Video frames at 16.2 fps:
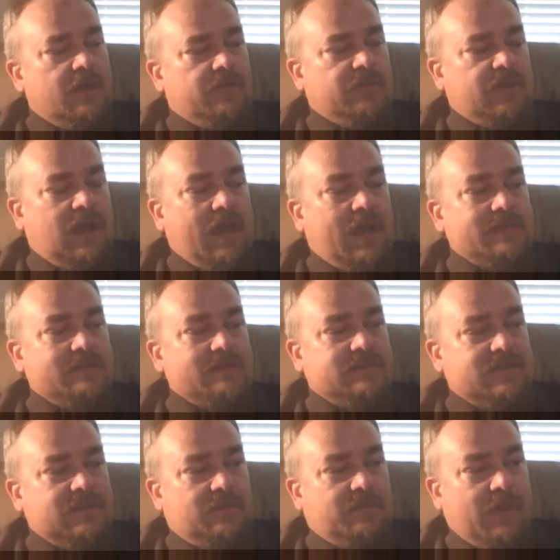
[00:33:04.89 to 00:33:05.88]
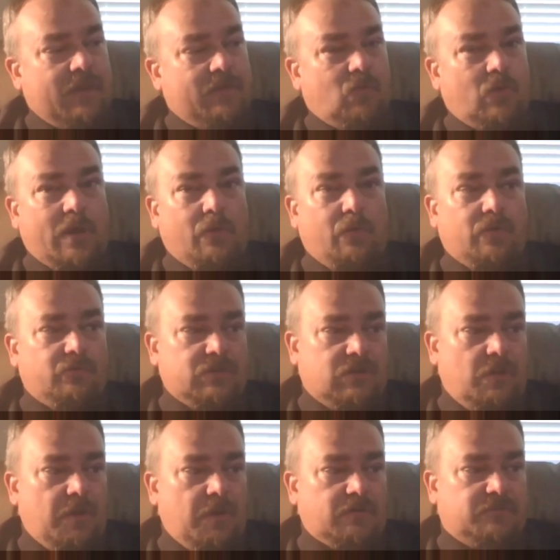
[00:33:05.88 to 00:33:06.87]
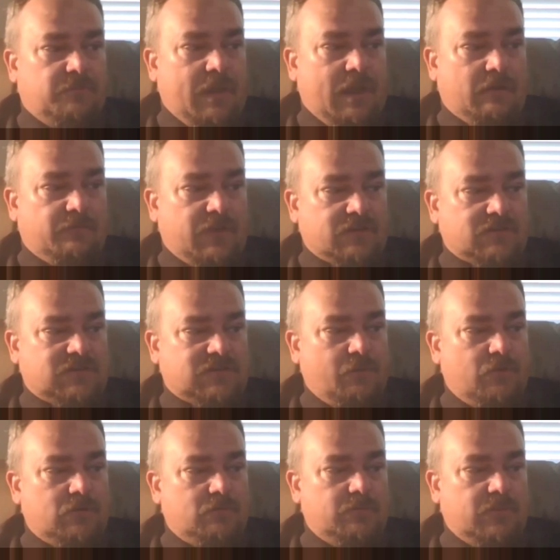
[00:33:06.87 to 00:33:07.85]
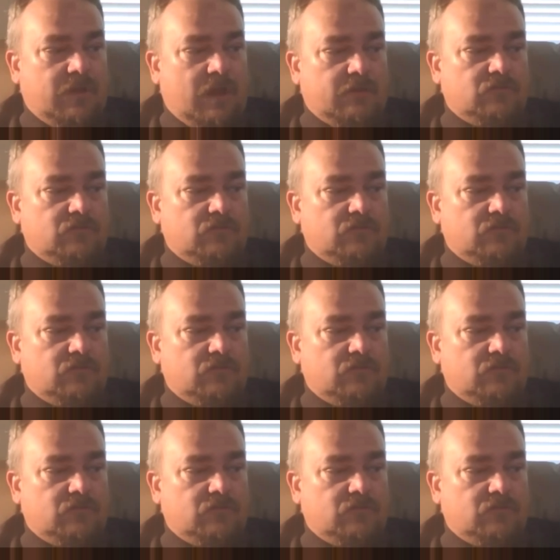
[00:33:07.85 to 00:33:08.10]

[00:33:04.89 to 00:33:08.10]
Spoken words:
The idea, by the way, when we talk about someone